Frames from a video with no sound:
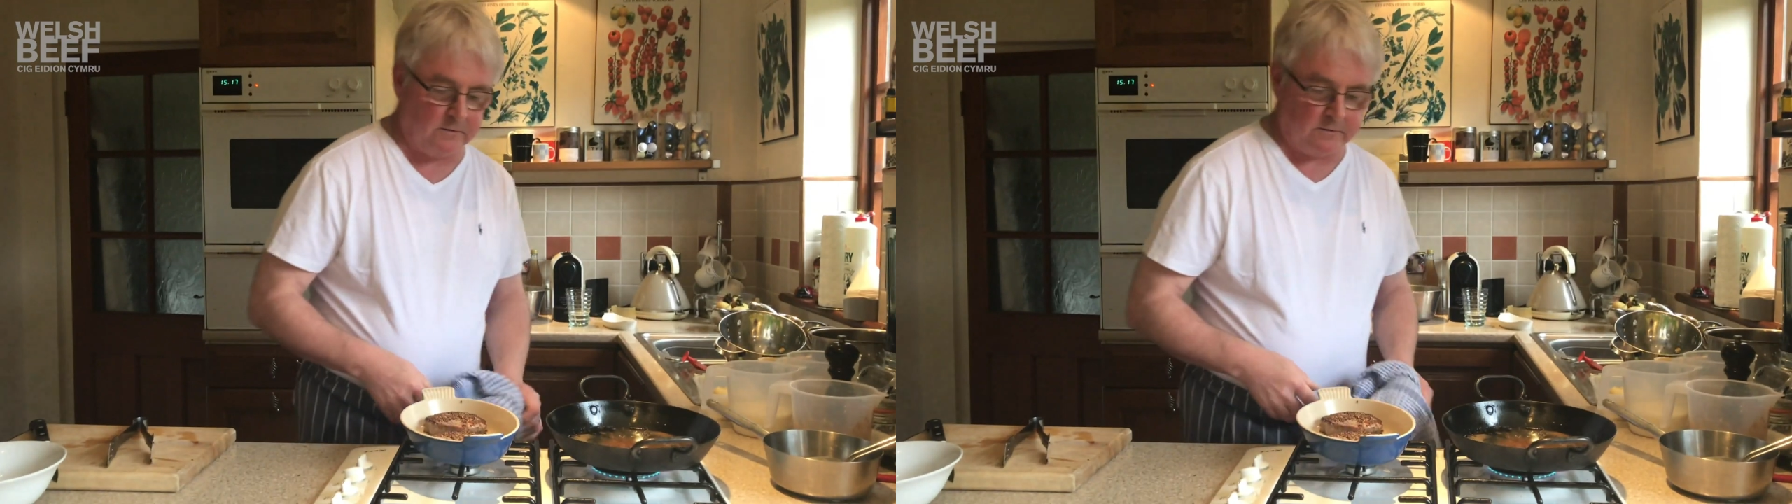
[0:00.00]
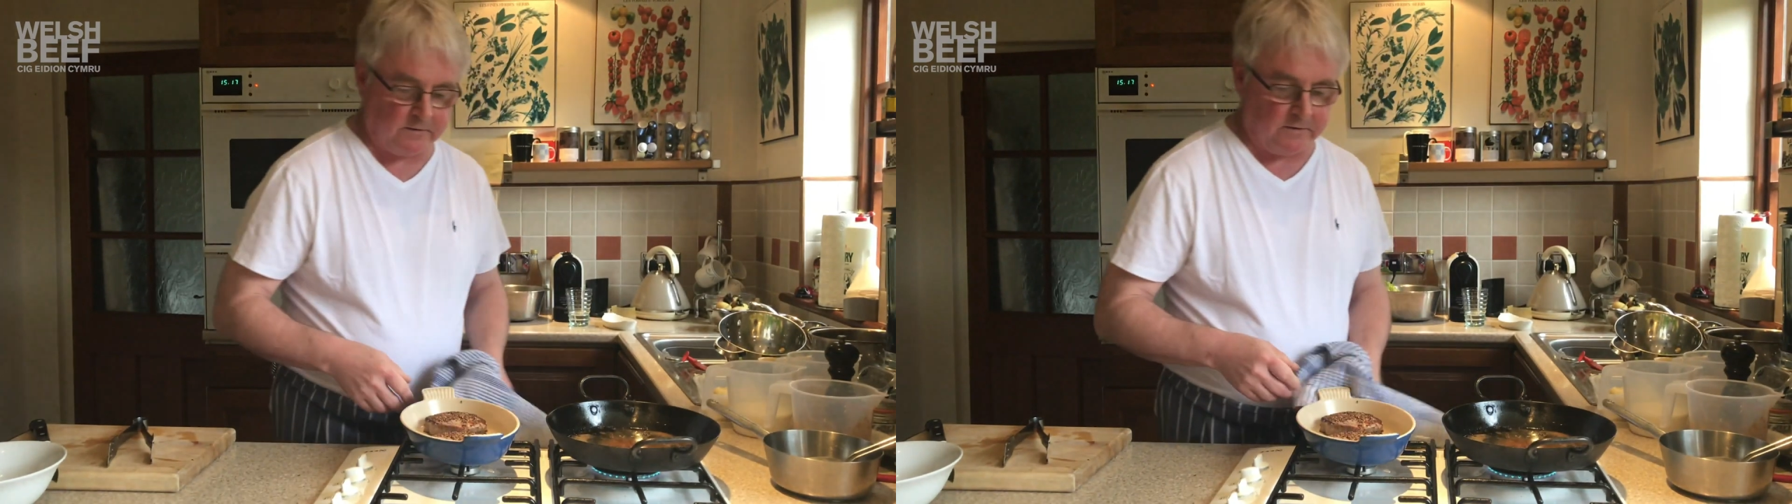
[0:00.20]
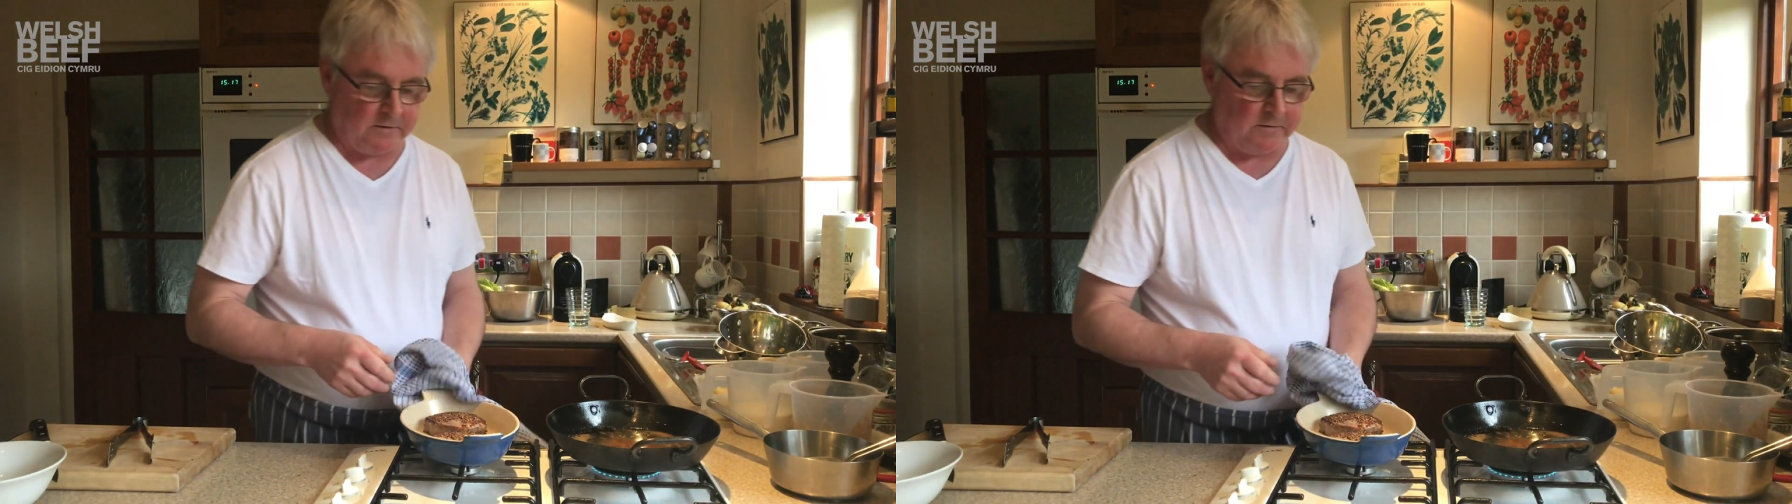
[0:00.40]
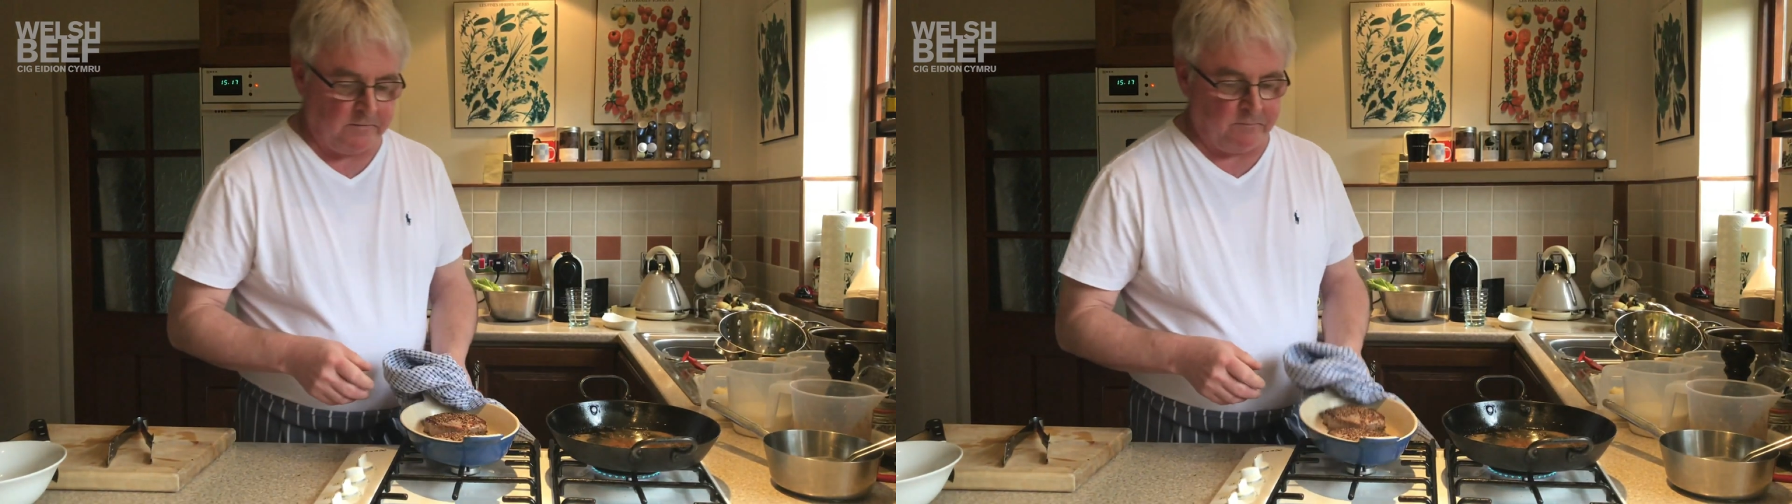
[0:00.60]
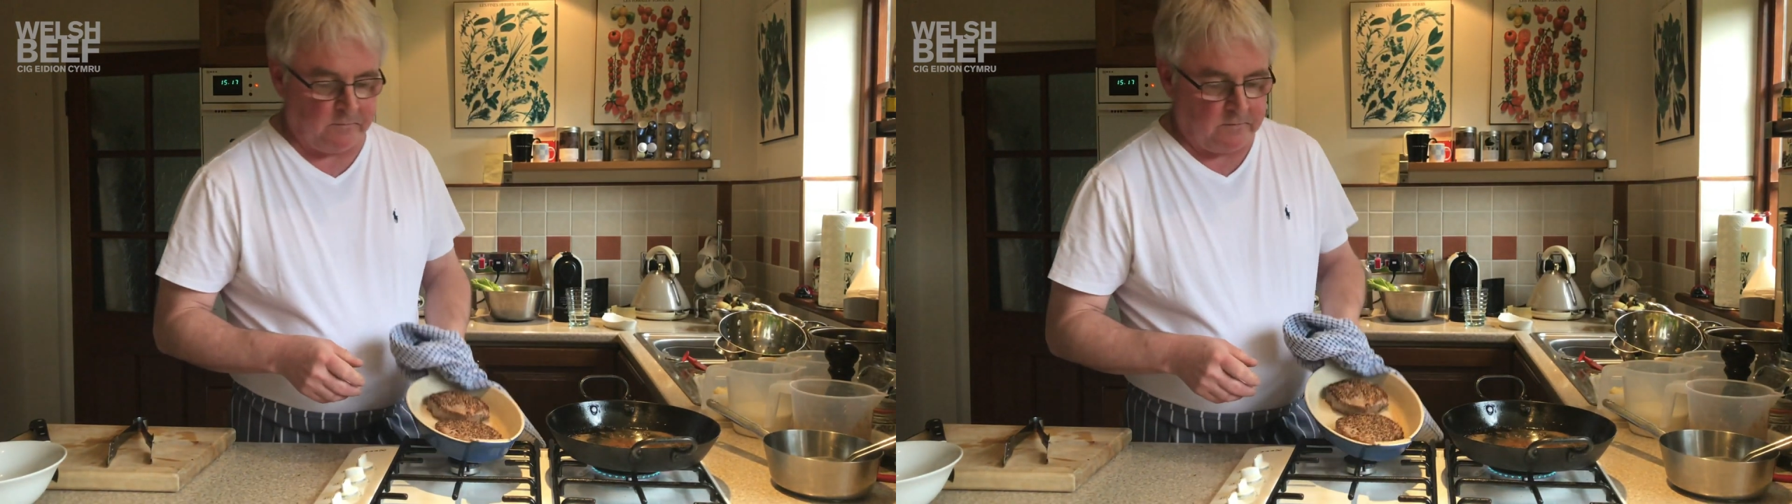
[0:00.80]
see
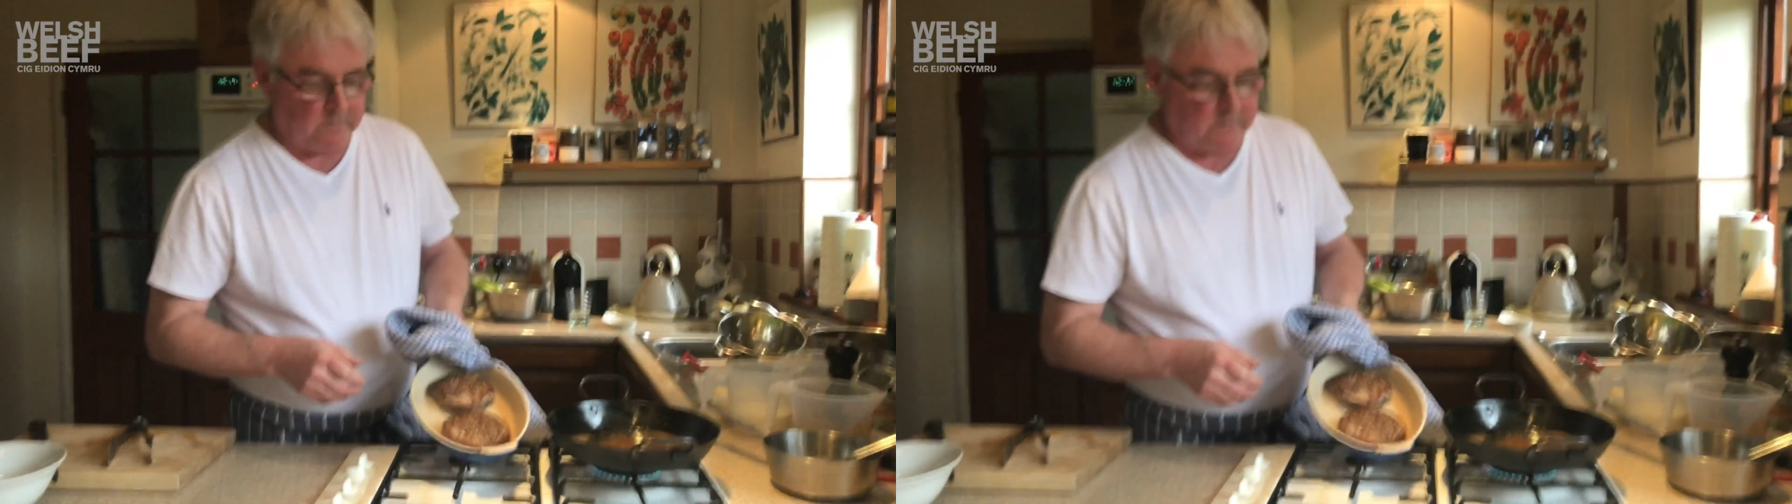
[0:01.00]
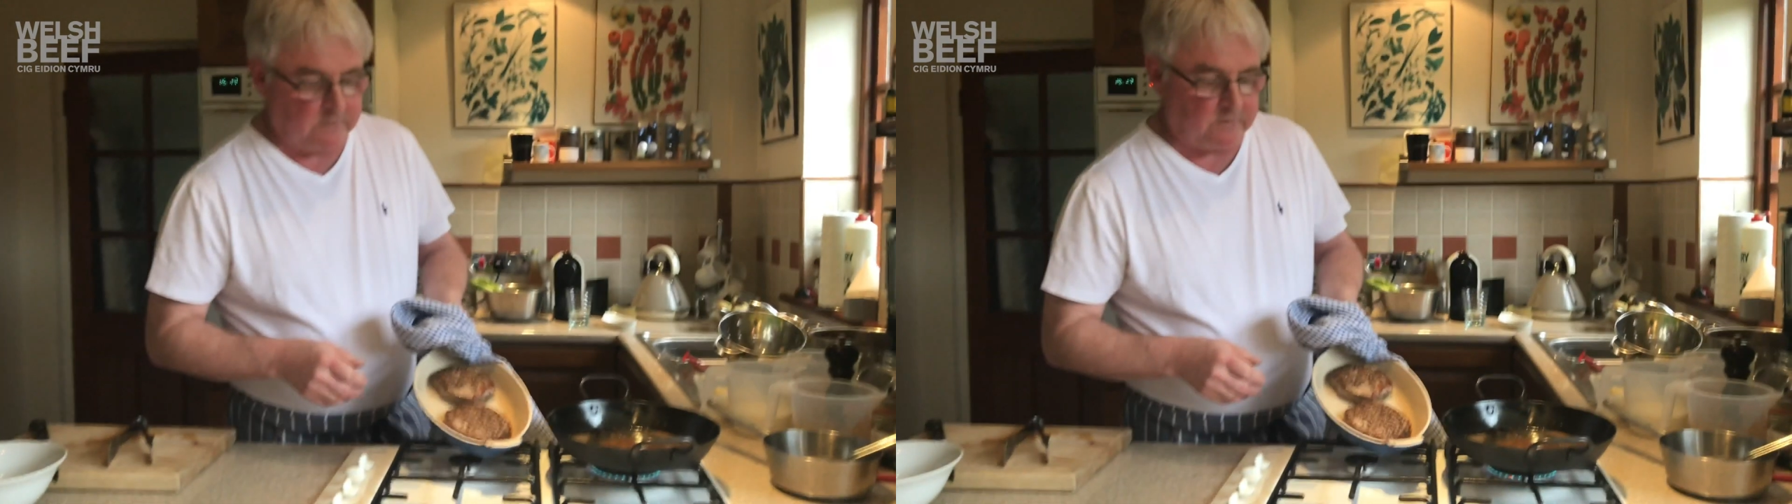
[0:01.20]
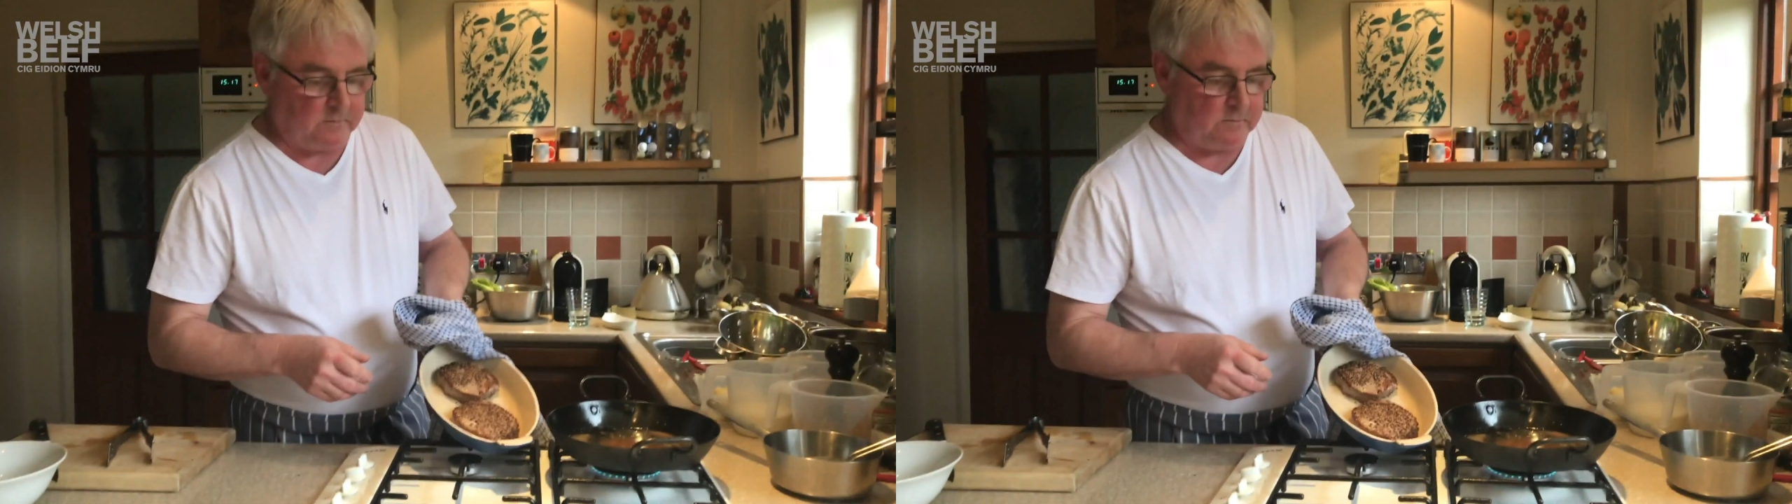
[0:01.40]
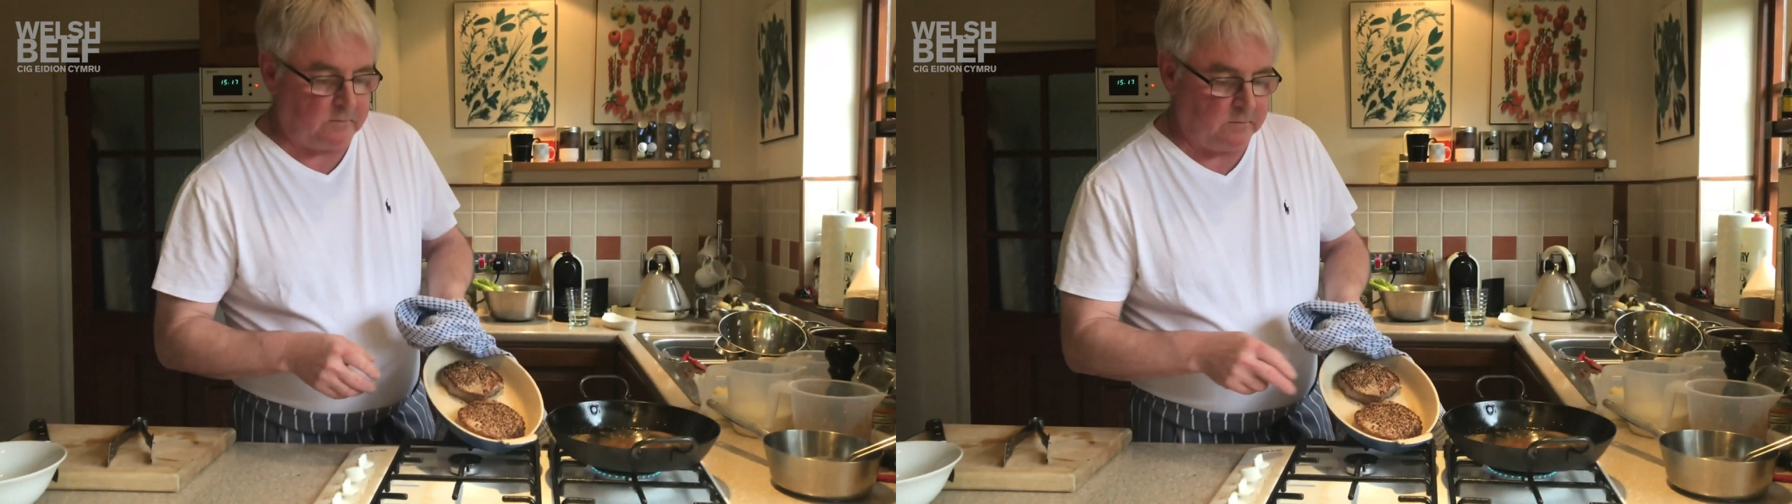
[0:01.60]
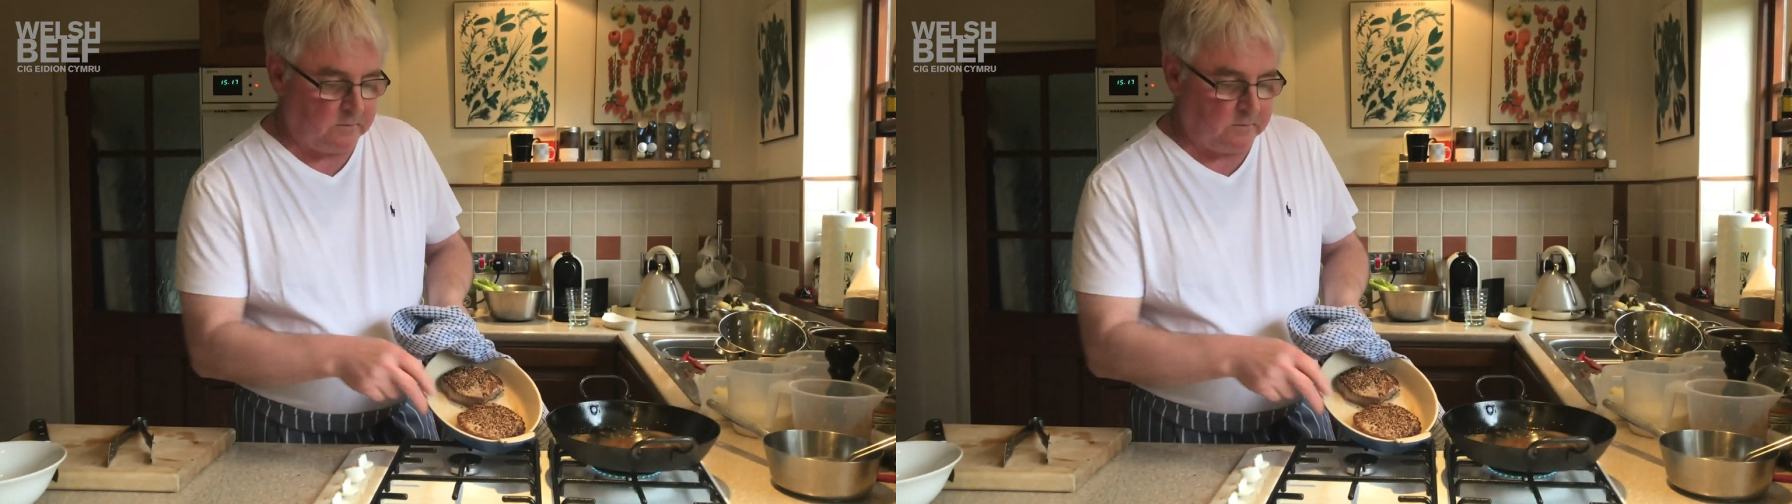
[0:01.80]
there's some